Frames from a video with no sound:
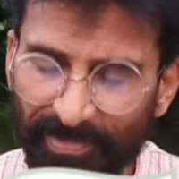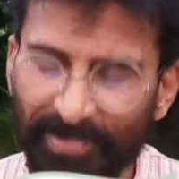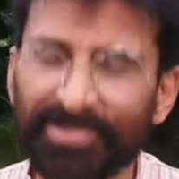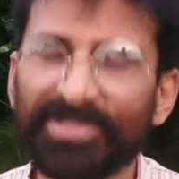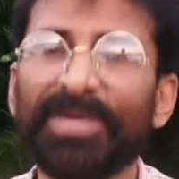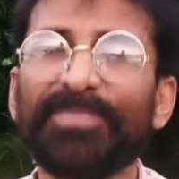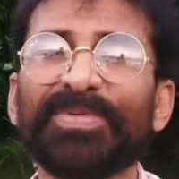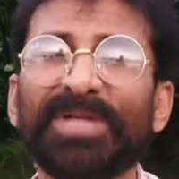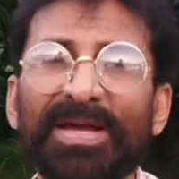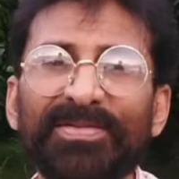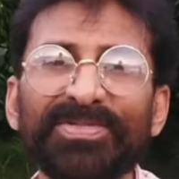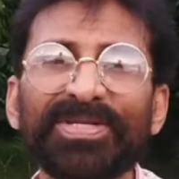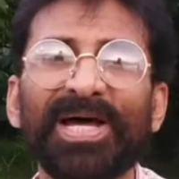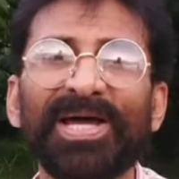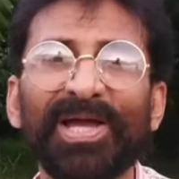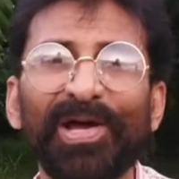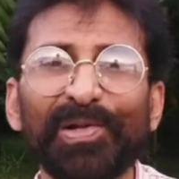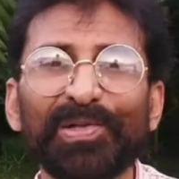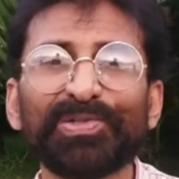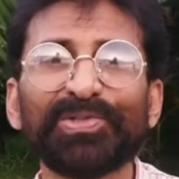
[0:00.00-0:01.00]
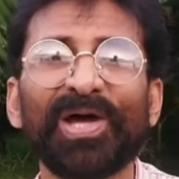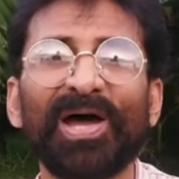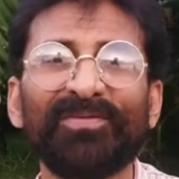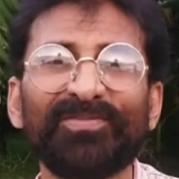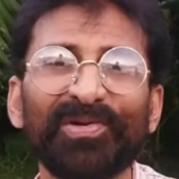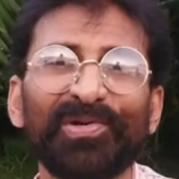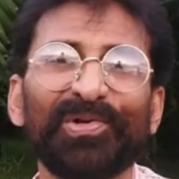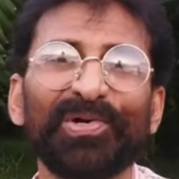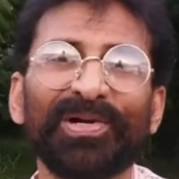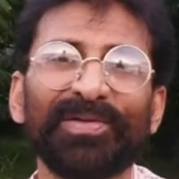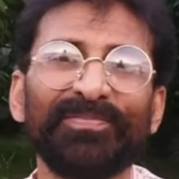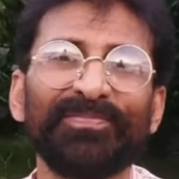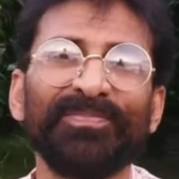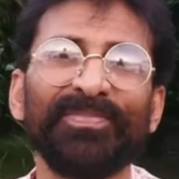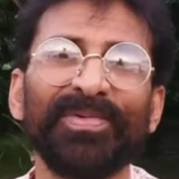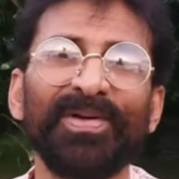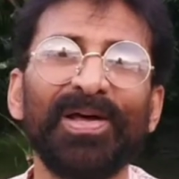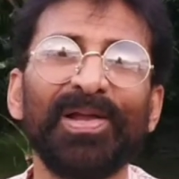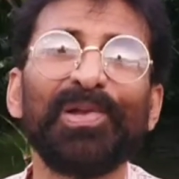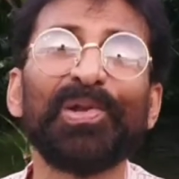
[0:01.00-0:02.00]
Sometimes I also have to look
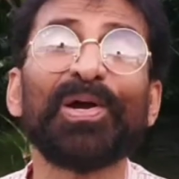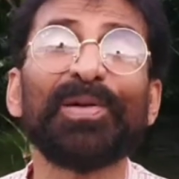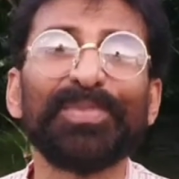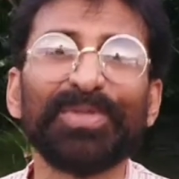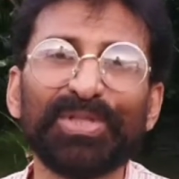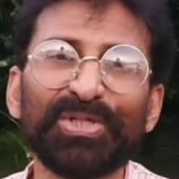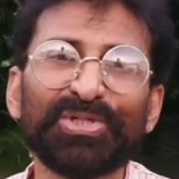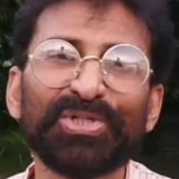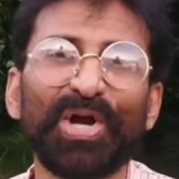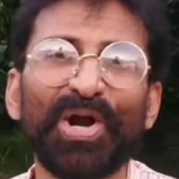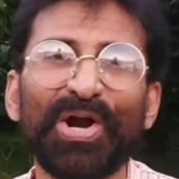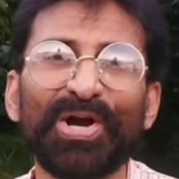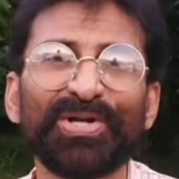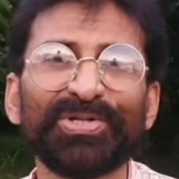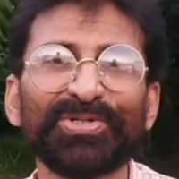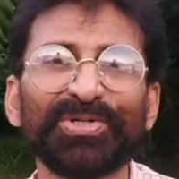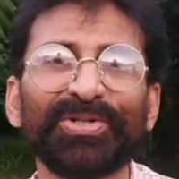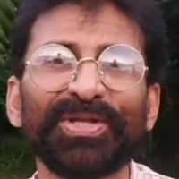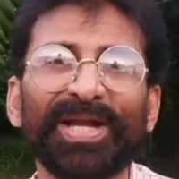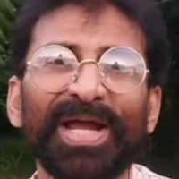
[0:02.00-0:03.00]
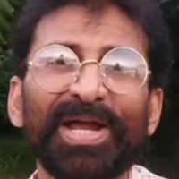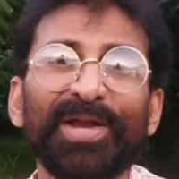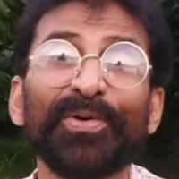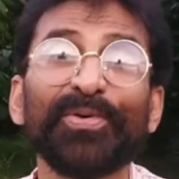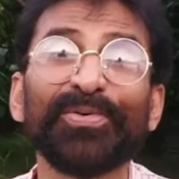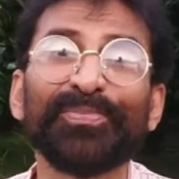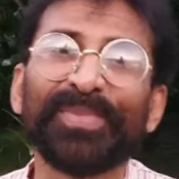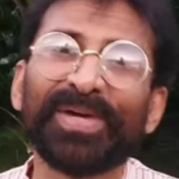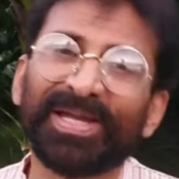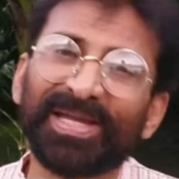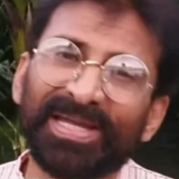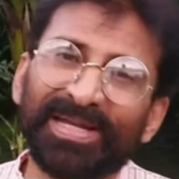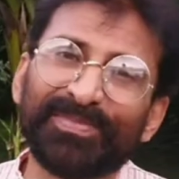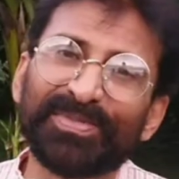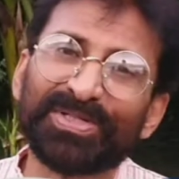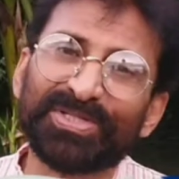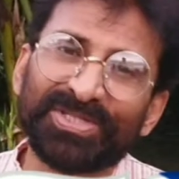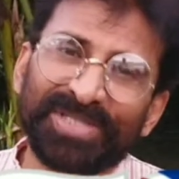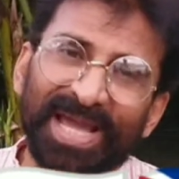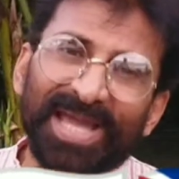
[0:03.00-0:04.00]
up in the chart so that I don't make any
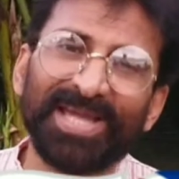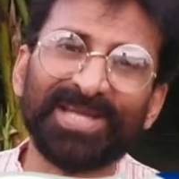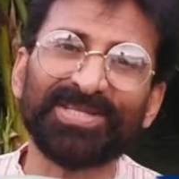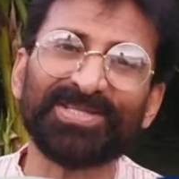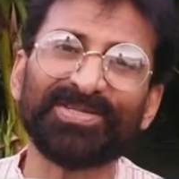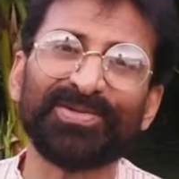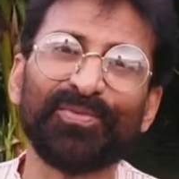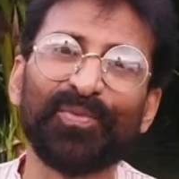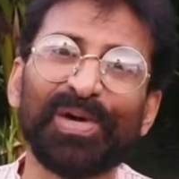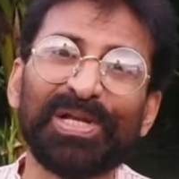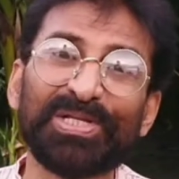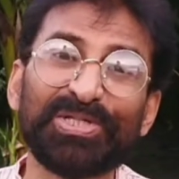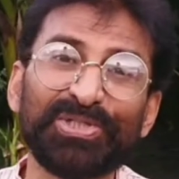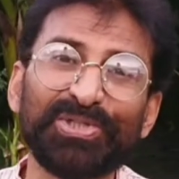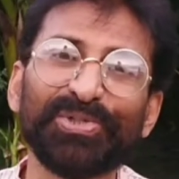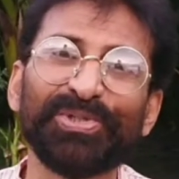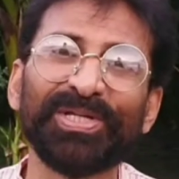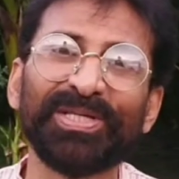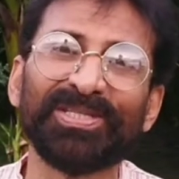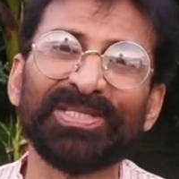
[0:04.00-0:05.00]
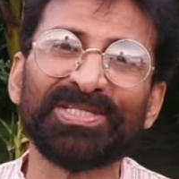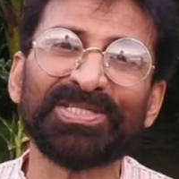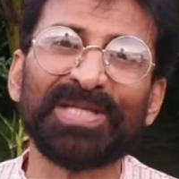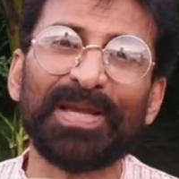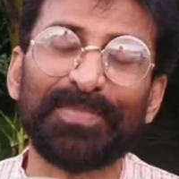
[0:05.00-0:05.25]
mistakes while shooting this